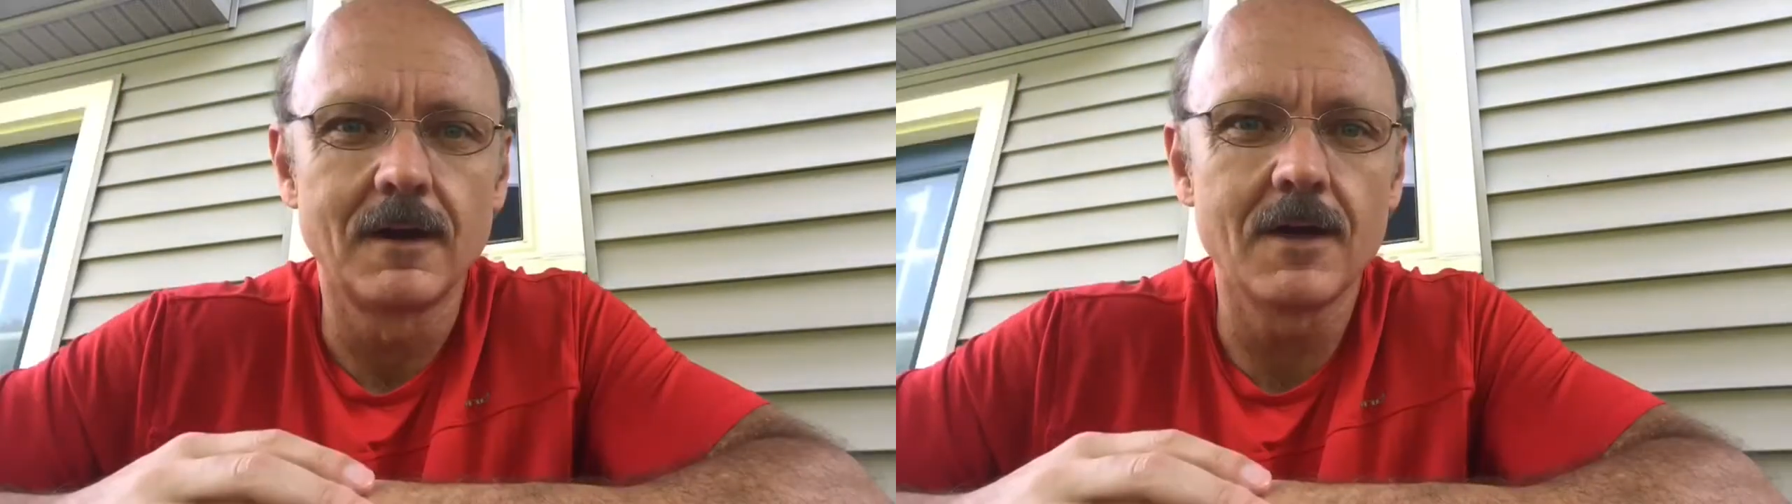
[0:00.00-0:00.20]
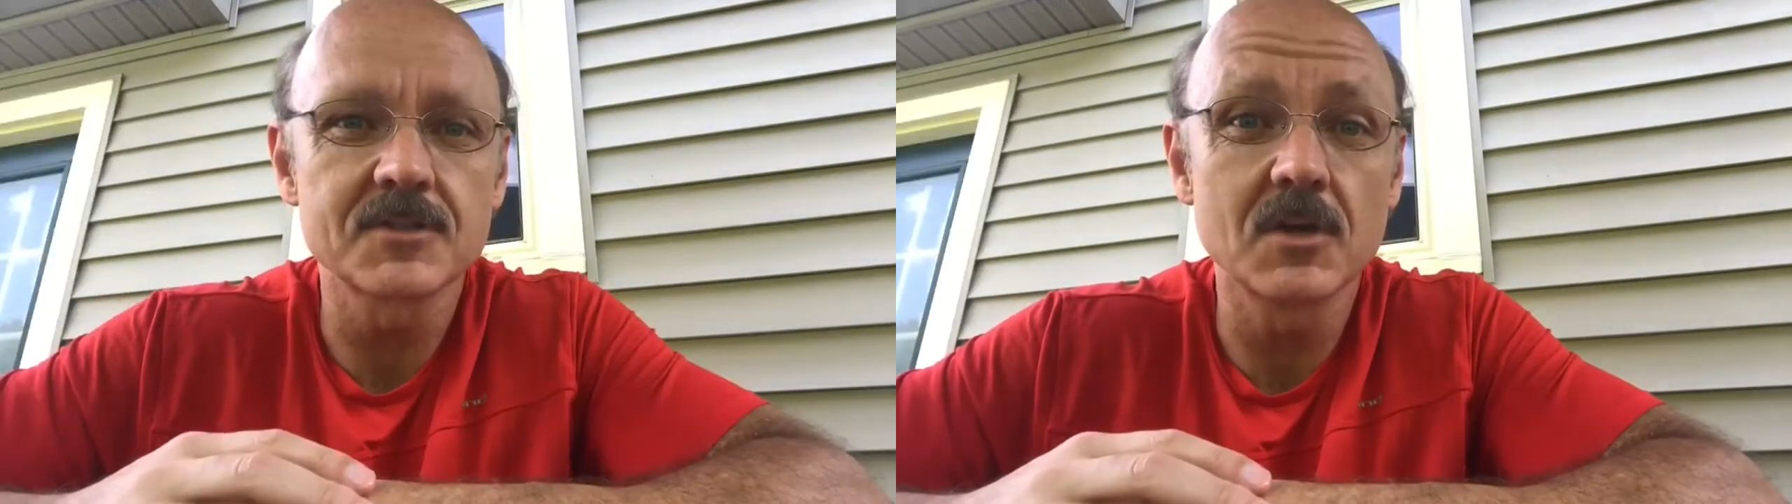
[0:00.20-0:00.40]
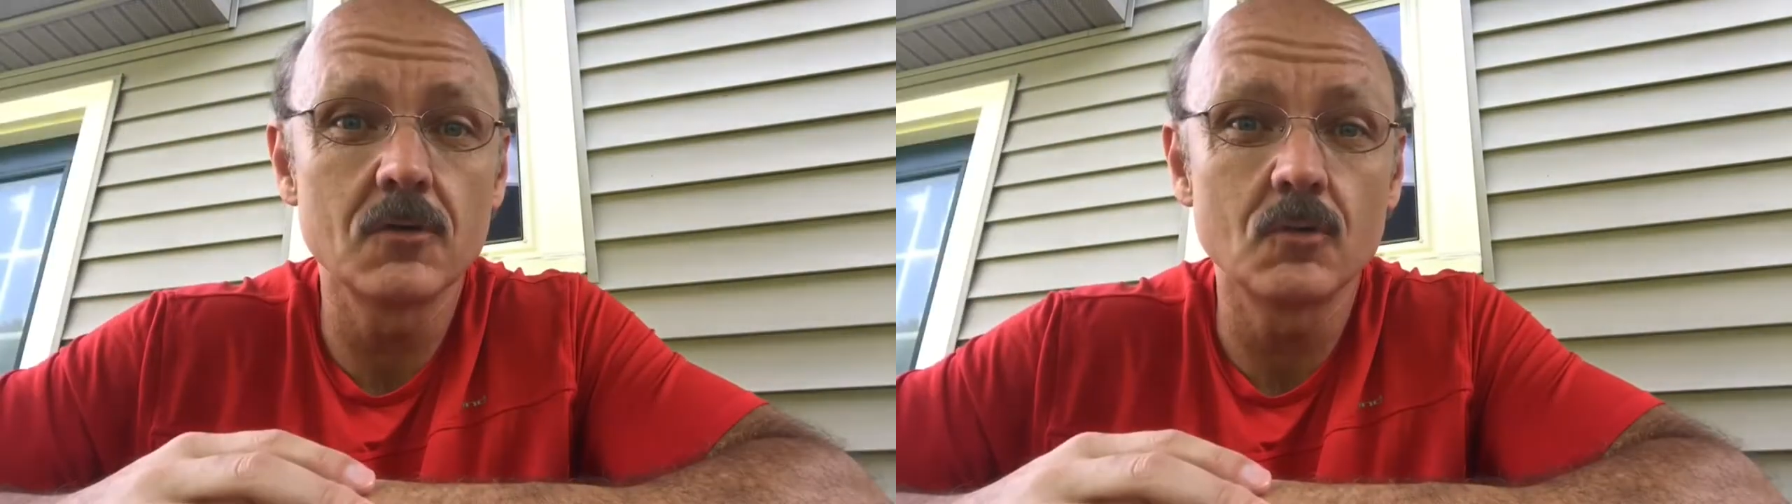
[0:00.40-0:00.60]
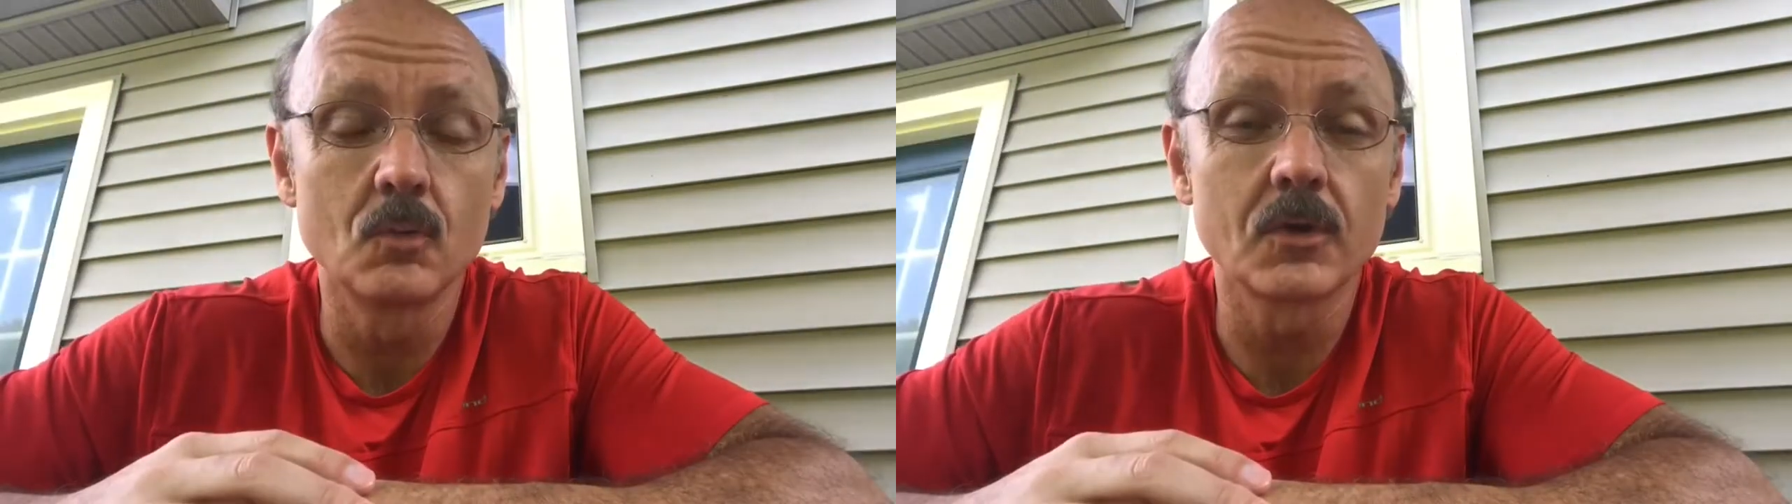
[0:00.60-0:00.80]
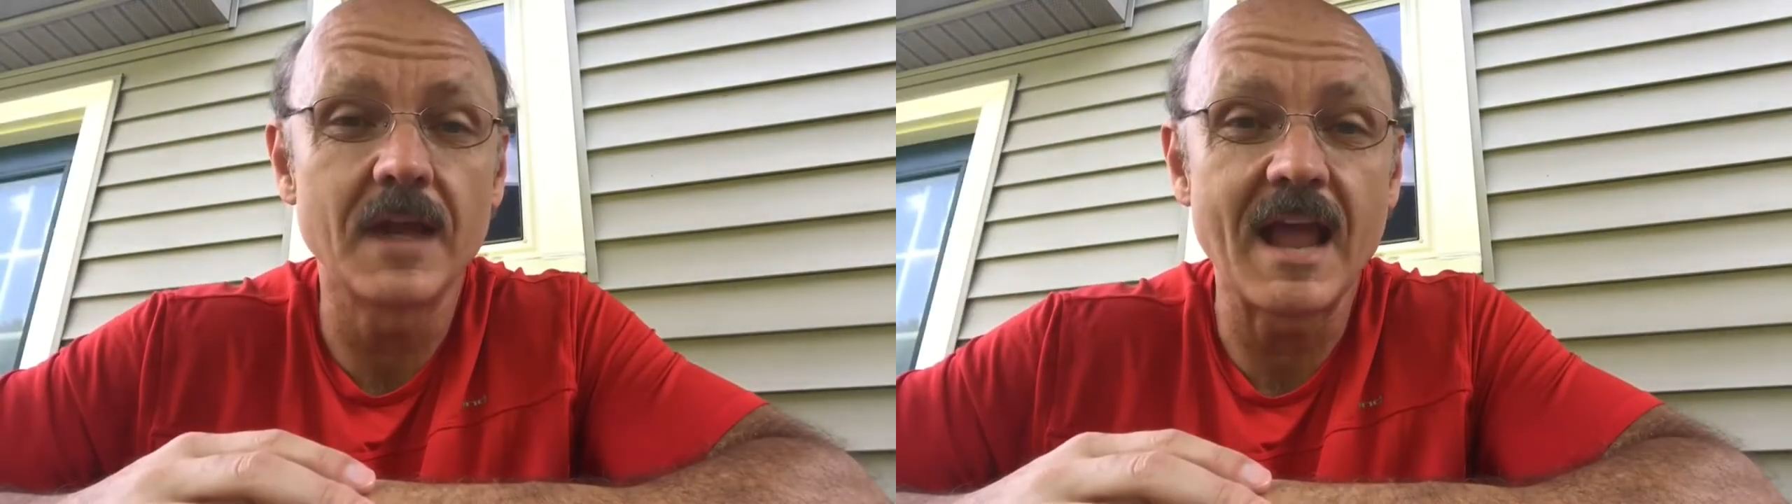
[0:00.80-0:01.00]
Also,
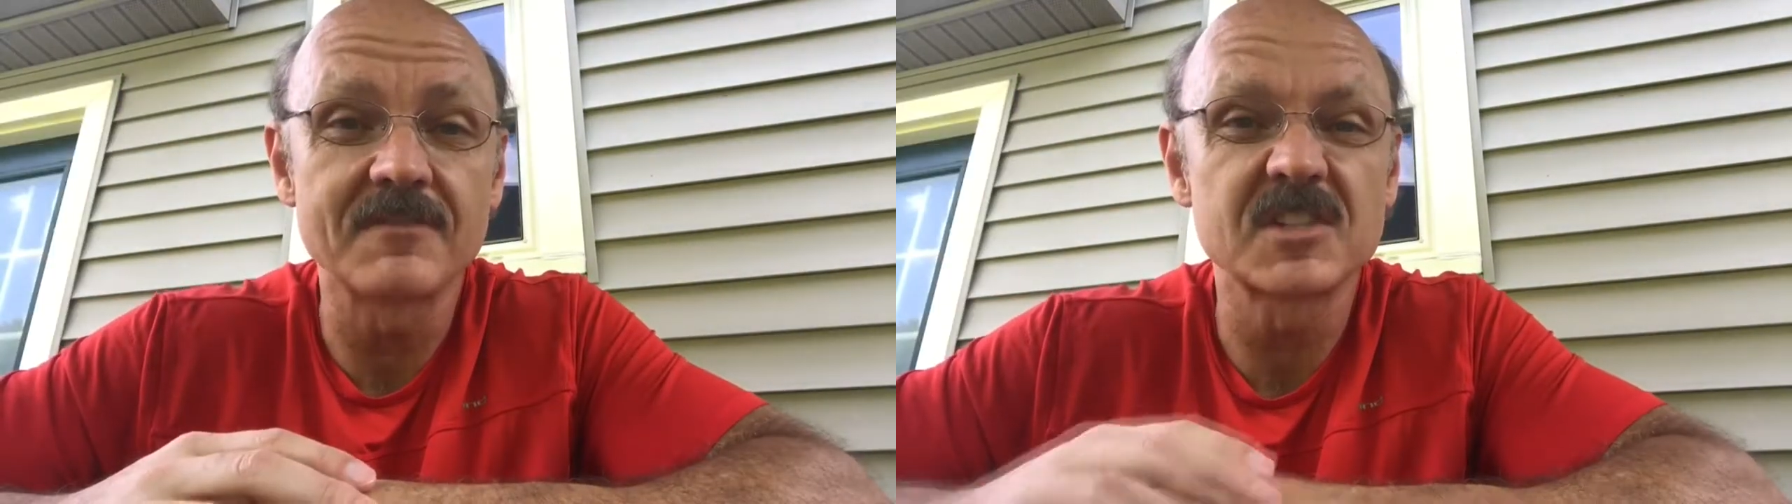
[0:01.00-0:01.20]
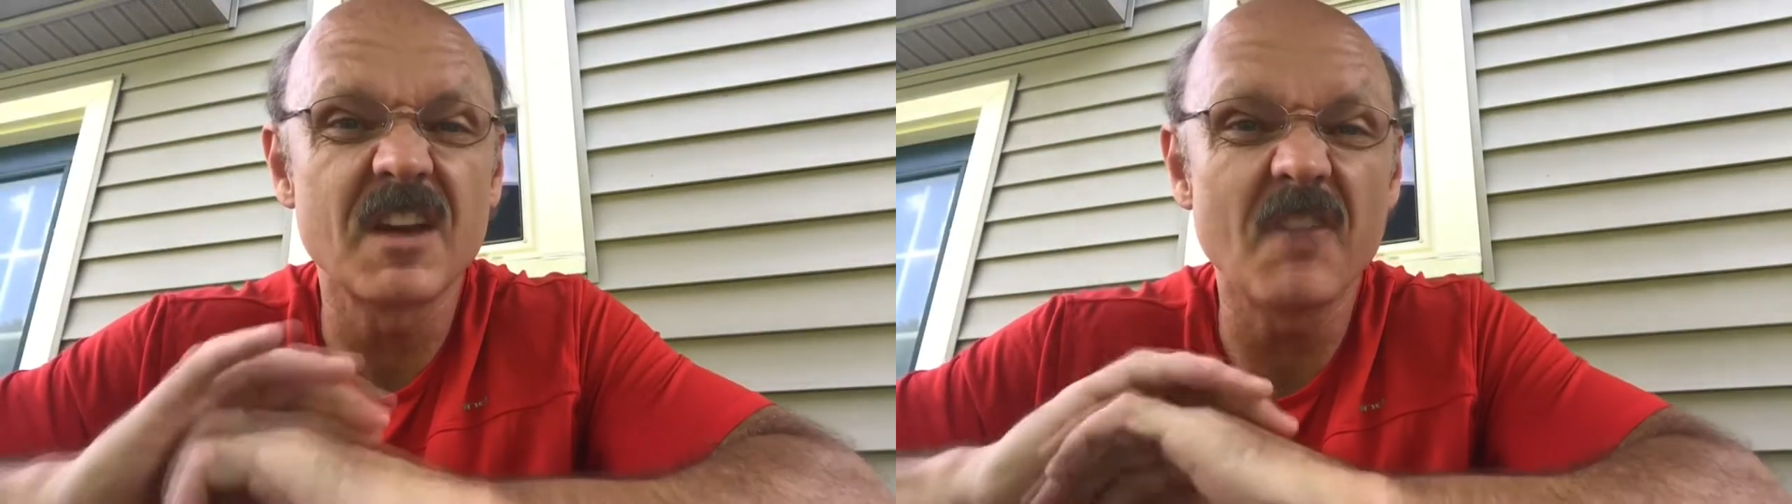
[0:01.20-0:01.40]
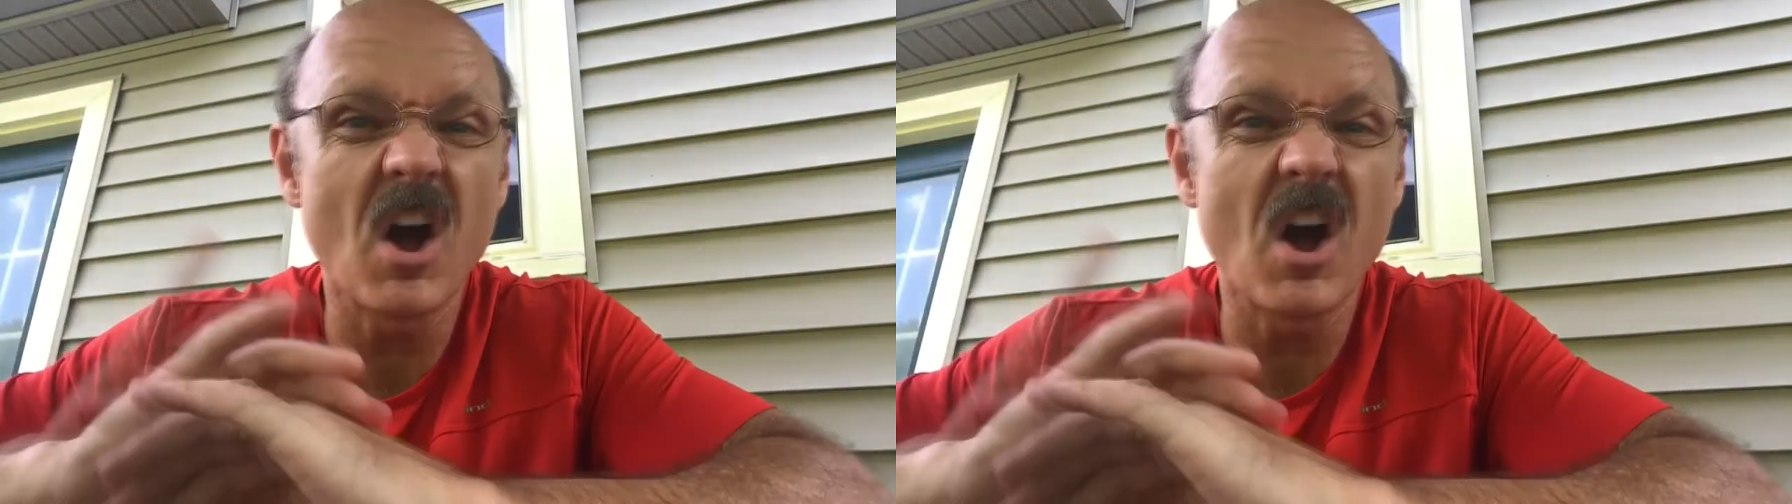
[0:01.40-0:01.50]
we're gonna have stuff